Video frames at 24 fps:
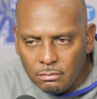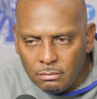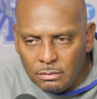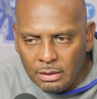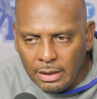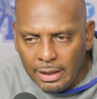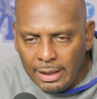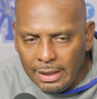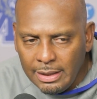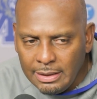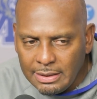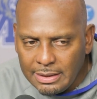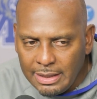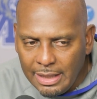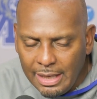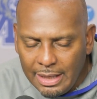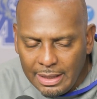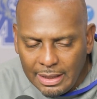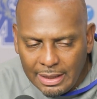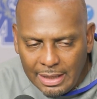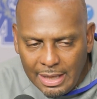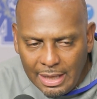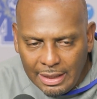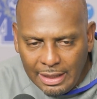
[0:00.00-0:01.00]
he's
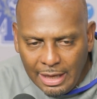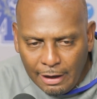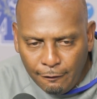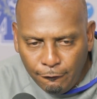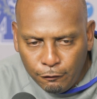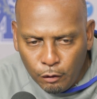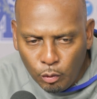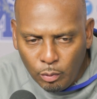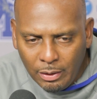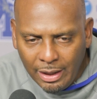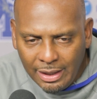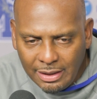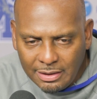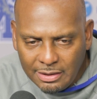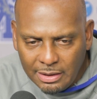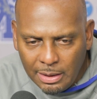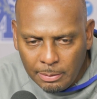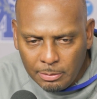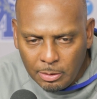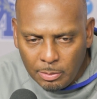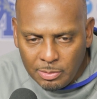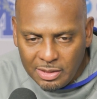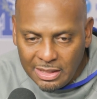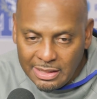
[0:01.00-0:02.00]
kind of got like flu-like
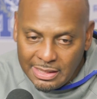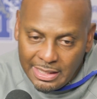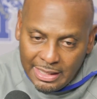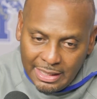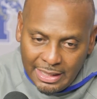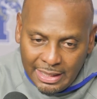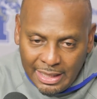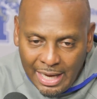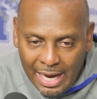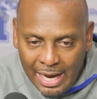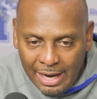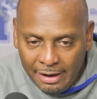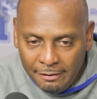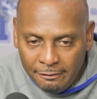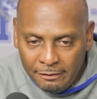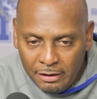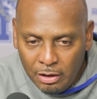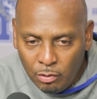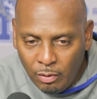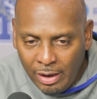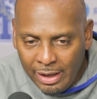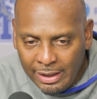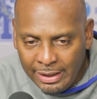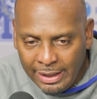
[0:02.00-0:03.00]
symptoms. He's getting an
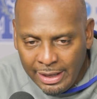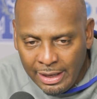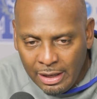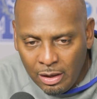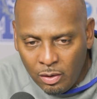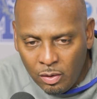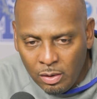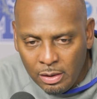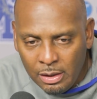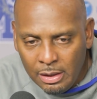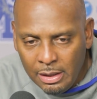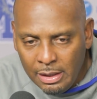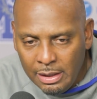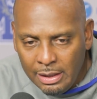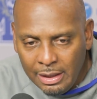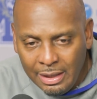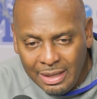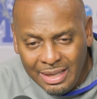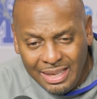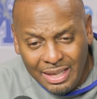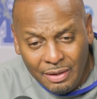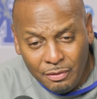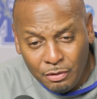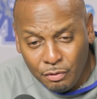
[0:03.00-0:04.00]
IV right now.
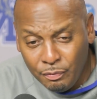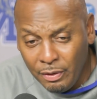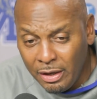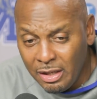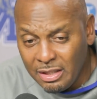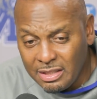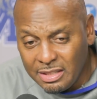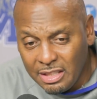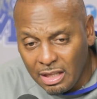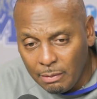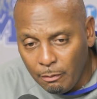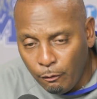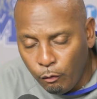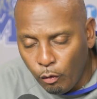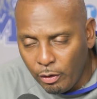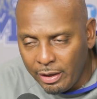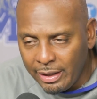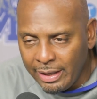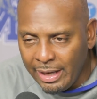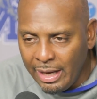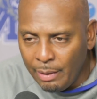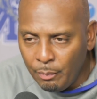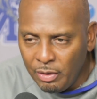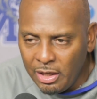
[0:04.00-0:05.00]
He was very sick before
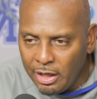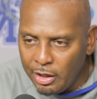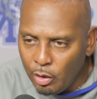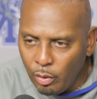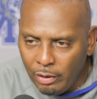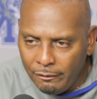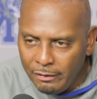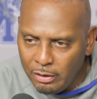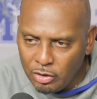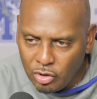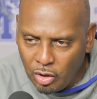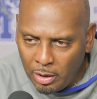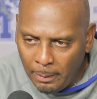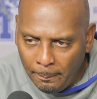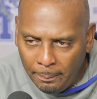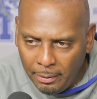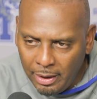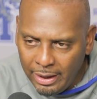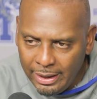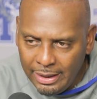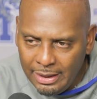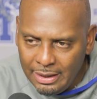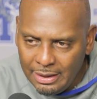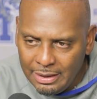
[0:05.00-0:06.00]
the game. We didn't know if he was going to
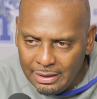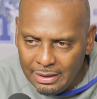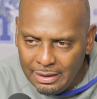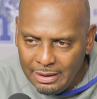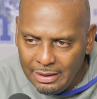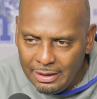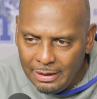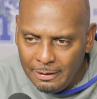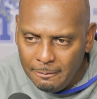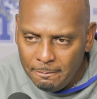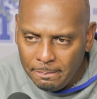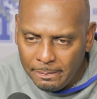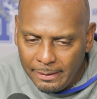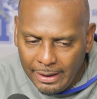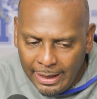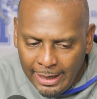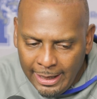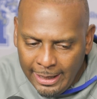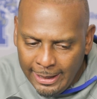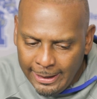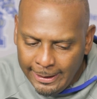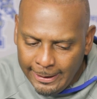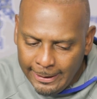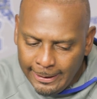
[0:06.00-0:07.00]
play.
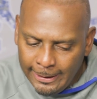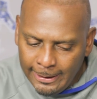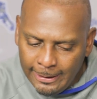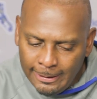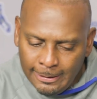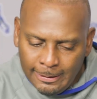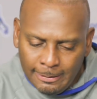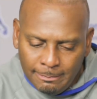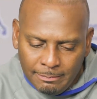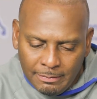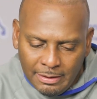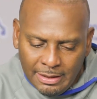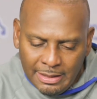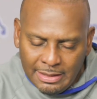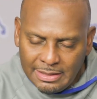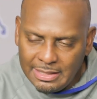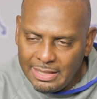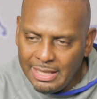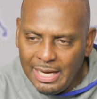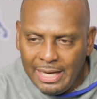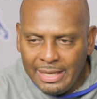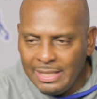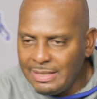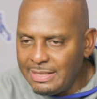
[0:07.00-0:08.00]
And
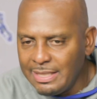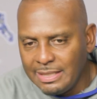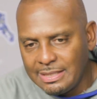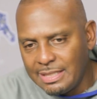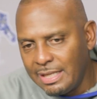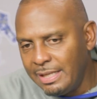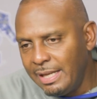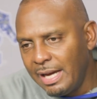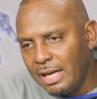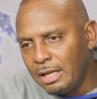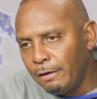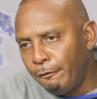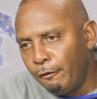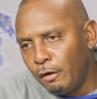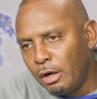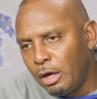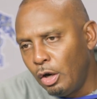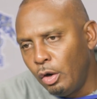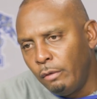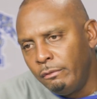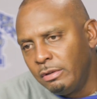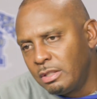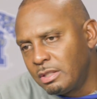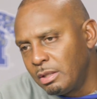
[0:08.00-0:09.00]
he tested negative for
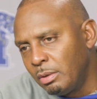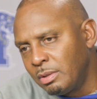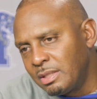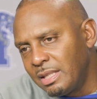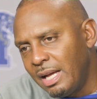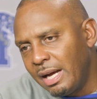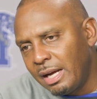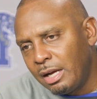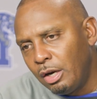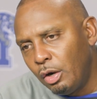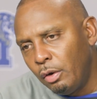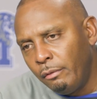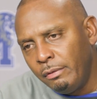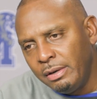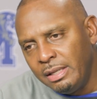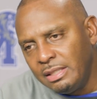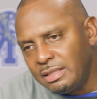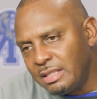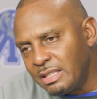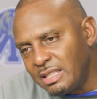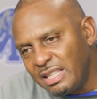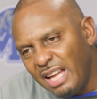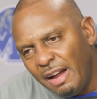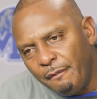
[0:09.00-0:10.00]
COVID, so it's not COVID.
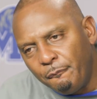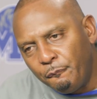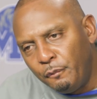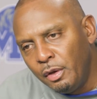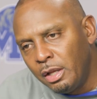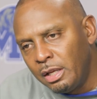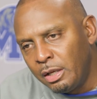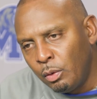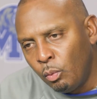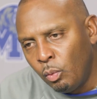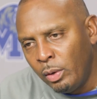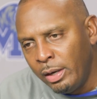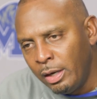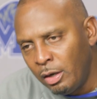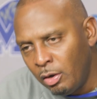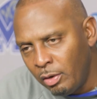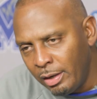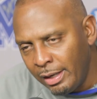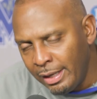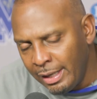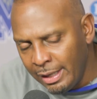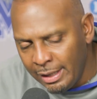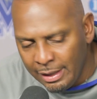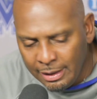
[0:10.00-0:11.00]
He's just not feeling
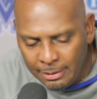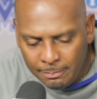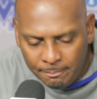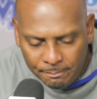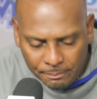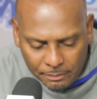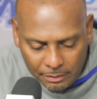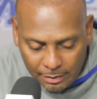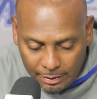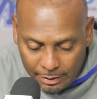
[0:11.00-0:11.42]
well and